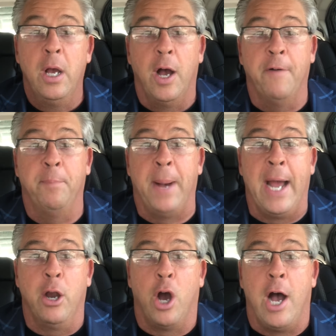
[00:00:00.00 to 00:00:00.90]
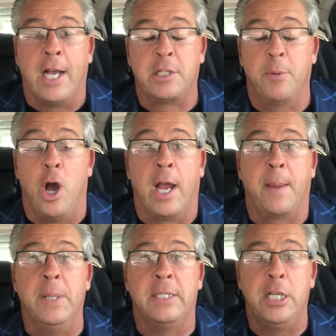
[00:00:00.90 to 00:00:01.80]
of buyer
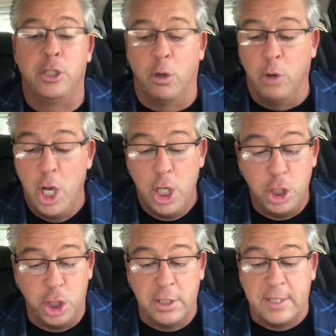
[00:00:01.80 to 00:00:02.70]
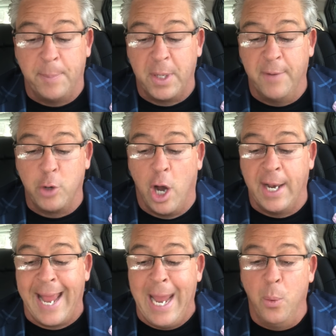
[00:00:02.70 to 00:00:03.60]
occupancy. So should something have gone
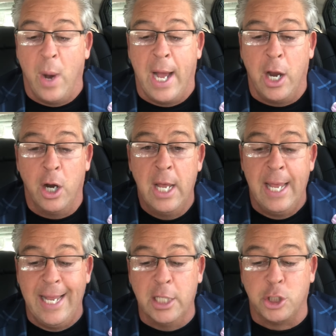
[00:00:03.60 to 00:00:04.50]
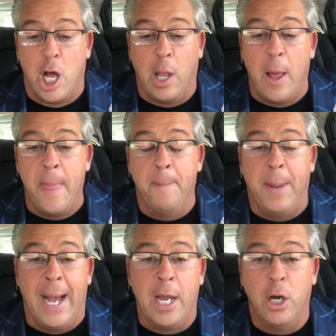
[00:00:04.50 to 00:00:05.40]
haywire, it's all on the
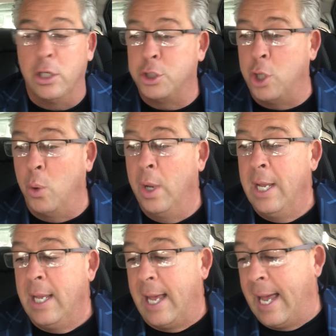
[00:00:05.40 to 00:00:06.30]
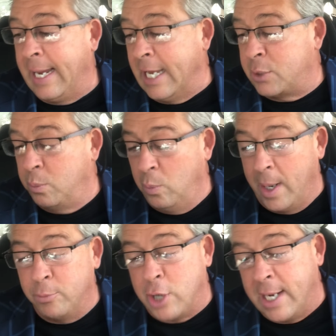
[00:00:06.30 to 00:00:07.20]
buyer. So I guess what
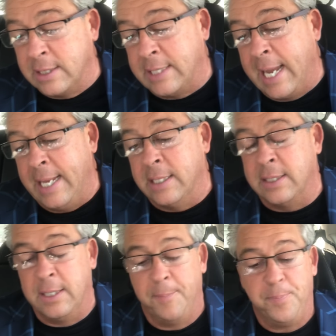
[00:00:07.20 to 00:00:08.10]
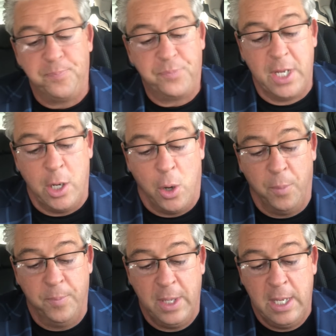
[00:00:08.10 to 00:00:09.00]
I'm trying to say is, you know,
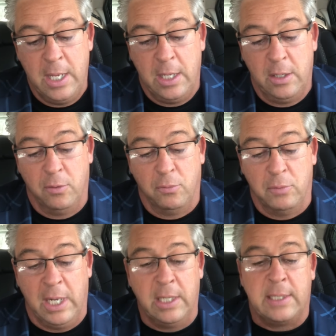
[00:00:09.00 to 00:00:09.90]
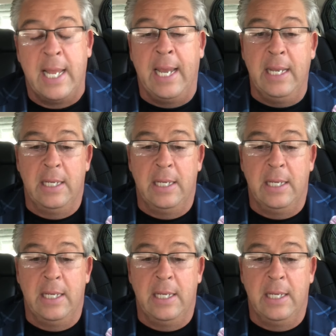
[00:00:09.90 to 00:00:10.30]
real estate